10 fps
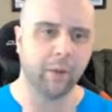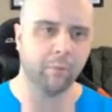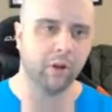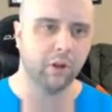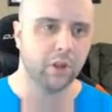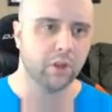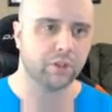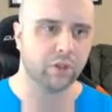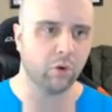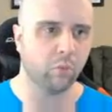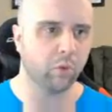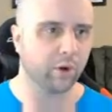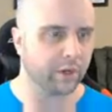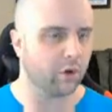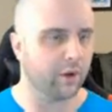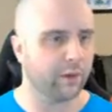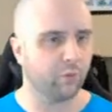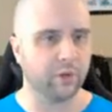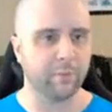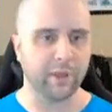know. So we're going to go ahead and
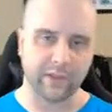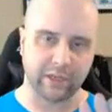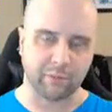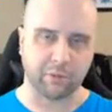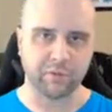we're going to make that table.